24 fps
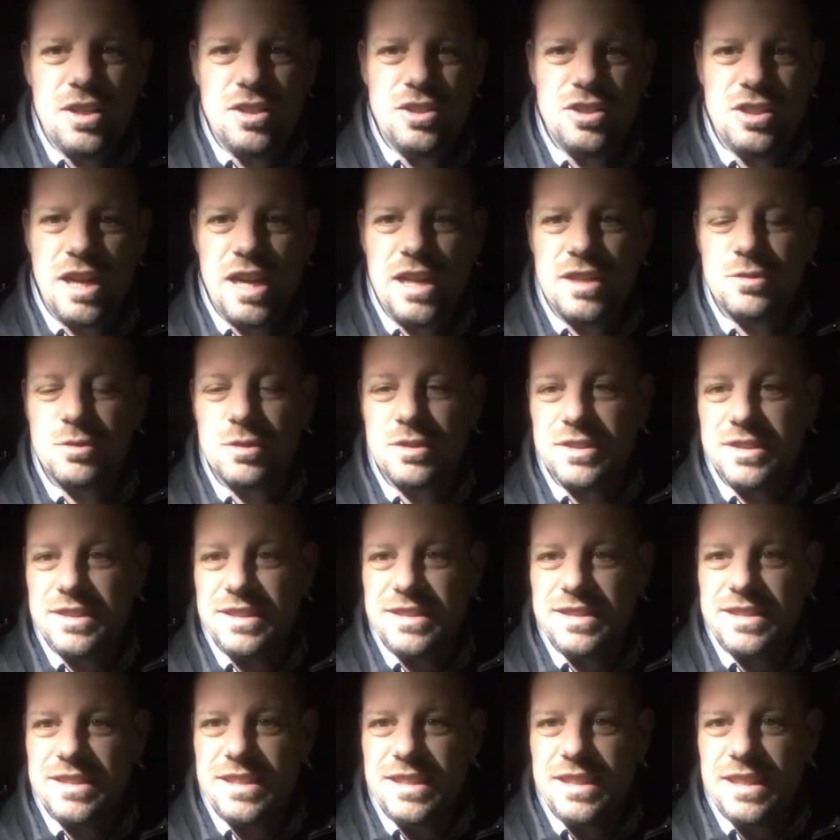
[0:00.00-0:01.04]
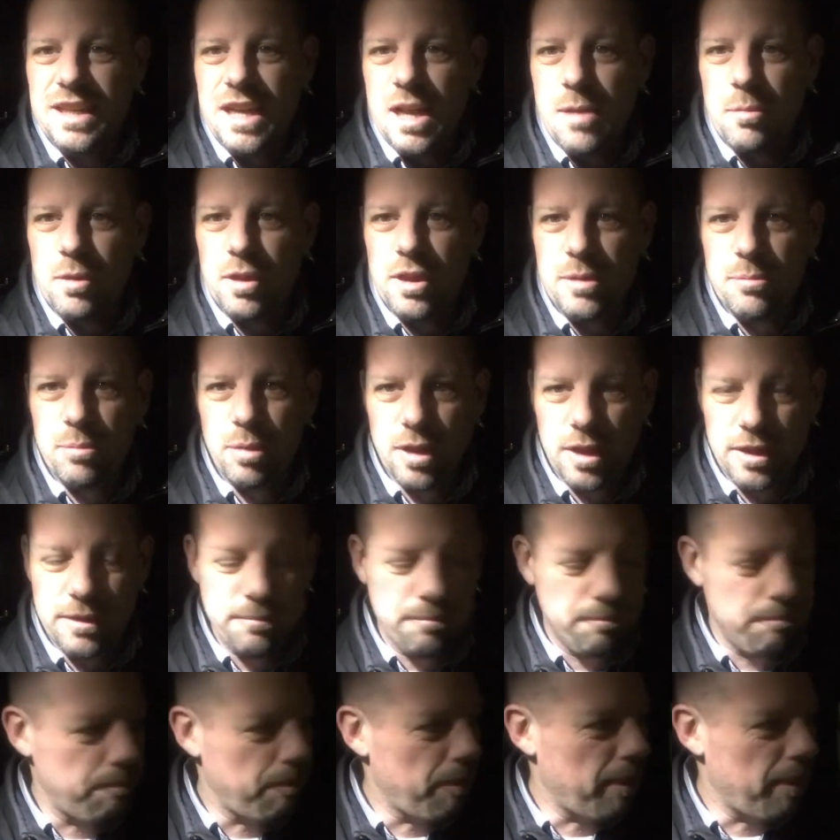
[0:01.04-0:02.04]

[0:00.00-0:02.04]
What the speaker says: John Krasinski and Emily Blunt,